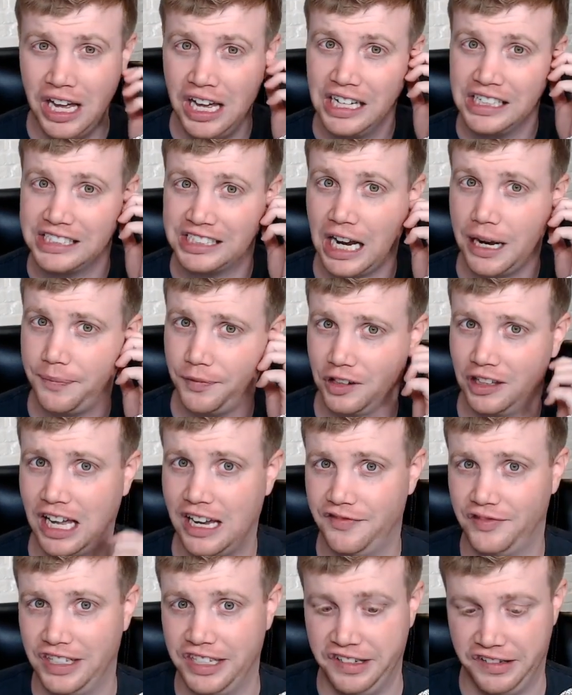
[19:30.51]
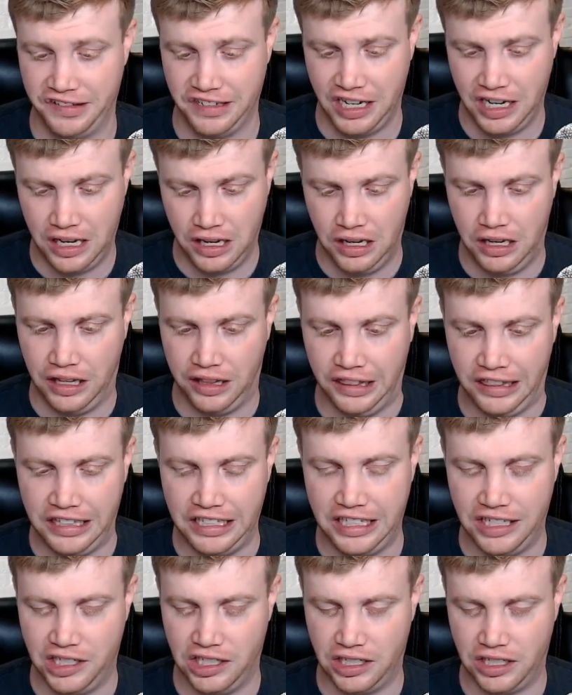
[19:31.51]
Skype for Life is
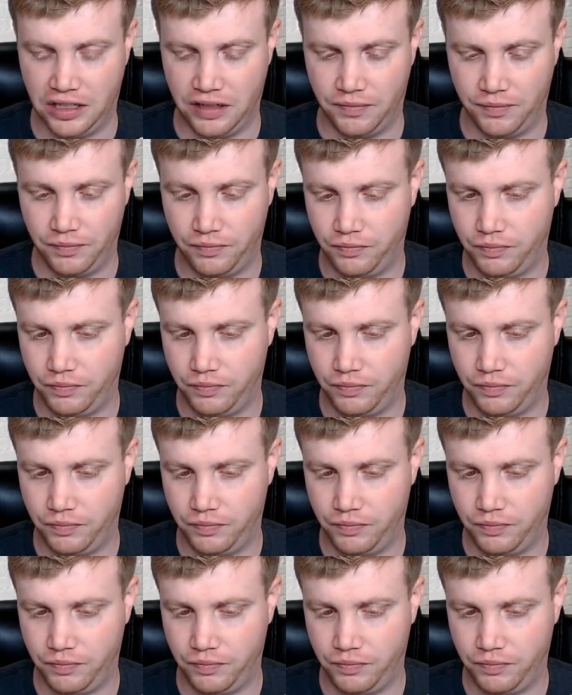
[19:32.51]
the